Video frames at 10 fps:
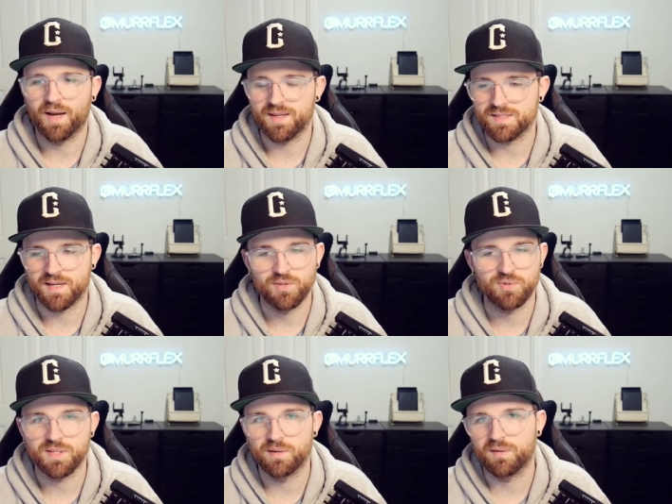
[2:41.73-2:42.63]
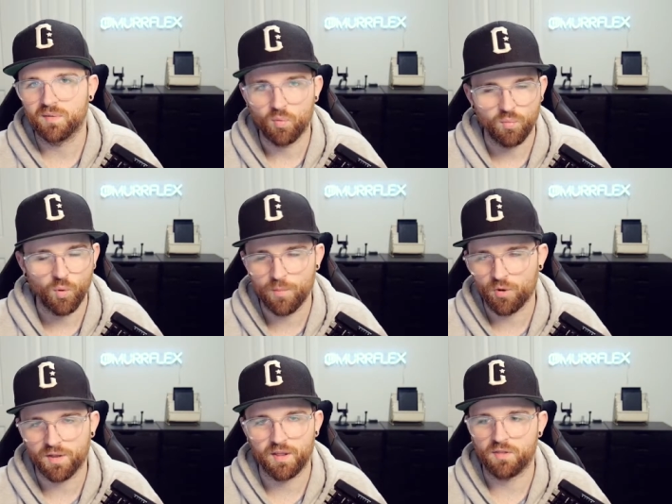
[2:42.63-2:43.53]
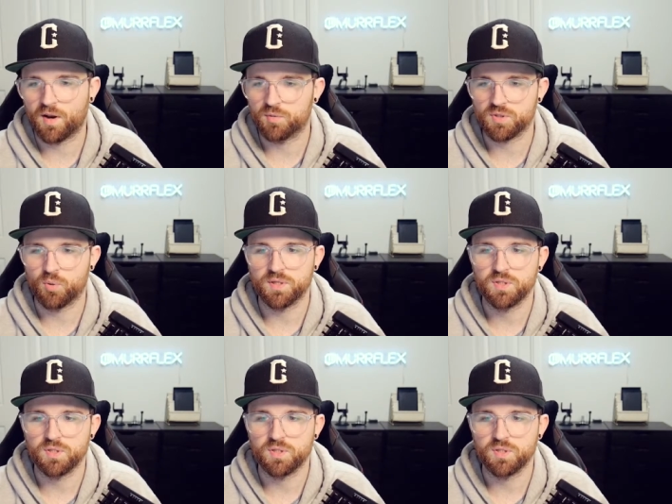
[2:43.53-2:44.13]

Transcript: nice and I used it way more than I thought I was going